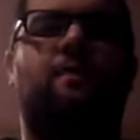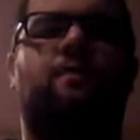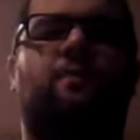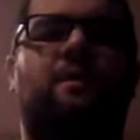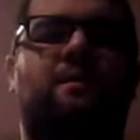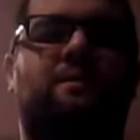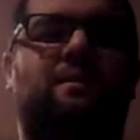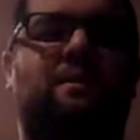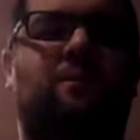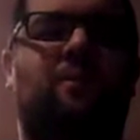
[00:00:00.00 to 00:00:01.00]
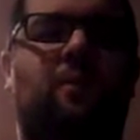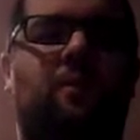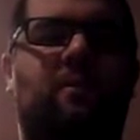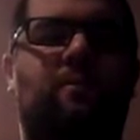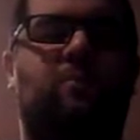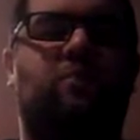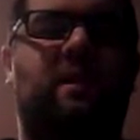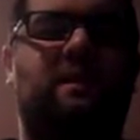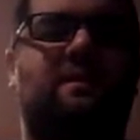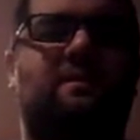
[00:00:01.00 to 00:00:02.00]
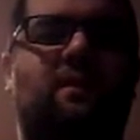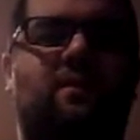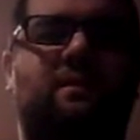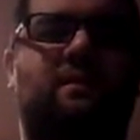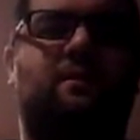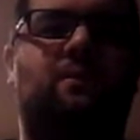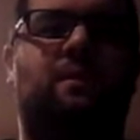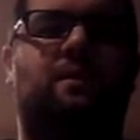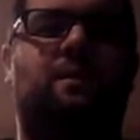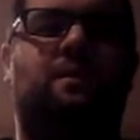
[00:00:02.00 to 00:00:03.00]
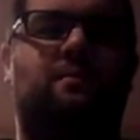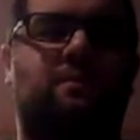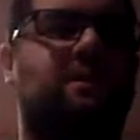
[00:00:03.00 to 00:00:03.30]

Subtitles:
from the N64 pre-installed into it, and